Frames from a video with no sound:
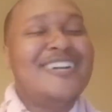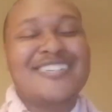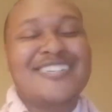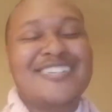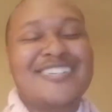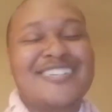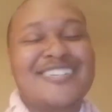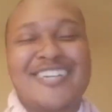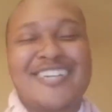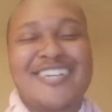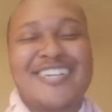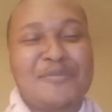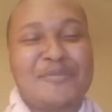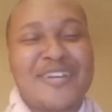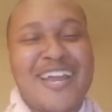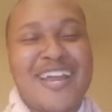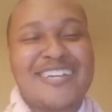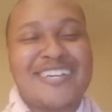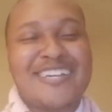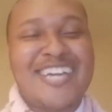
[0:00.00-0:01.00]
to sit up
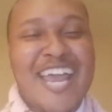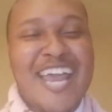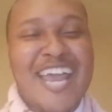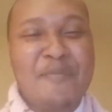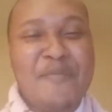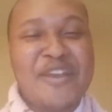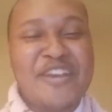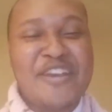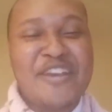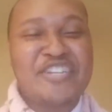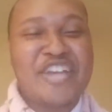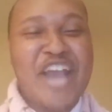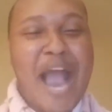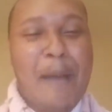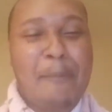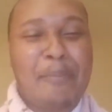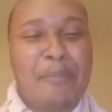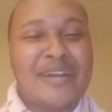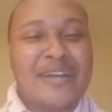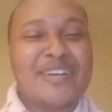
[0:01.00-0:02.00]
there and take me
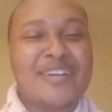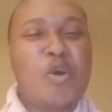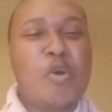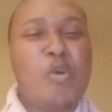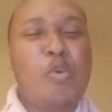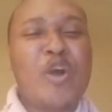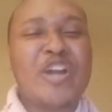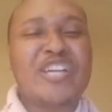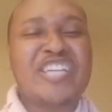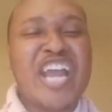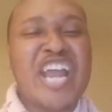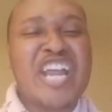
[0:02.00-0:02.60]
shopping with